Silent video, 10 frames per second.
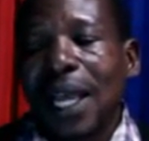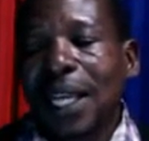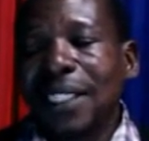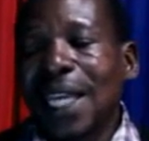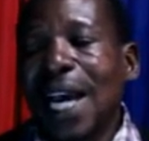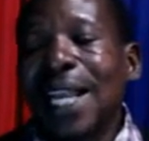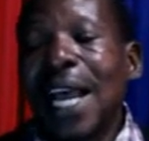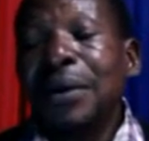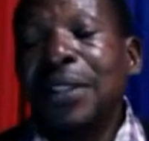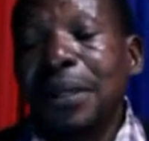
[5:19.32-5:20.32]
and
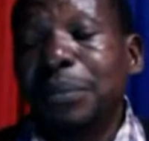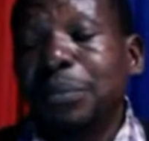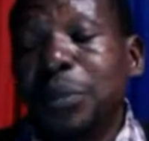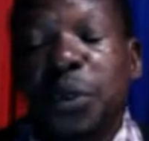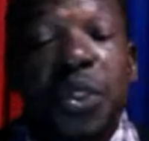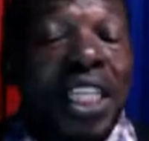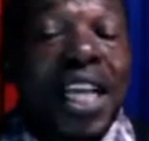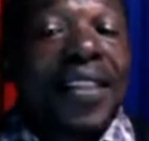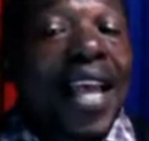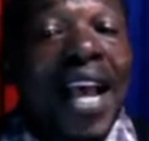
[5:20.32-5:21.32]
allow them to
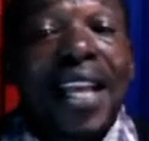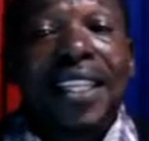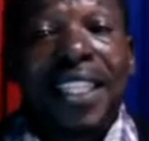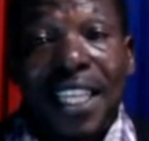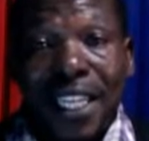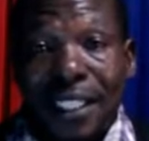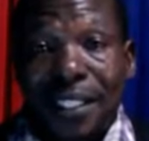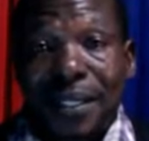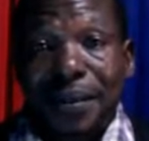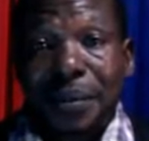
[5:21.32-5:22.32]
share their
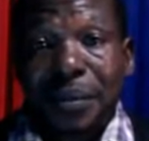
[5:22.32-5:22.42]
ideas.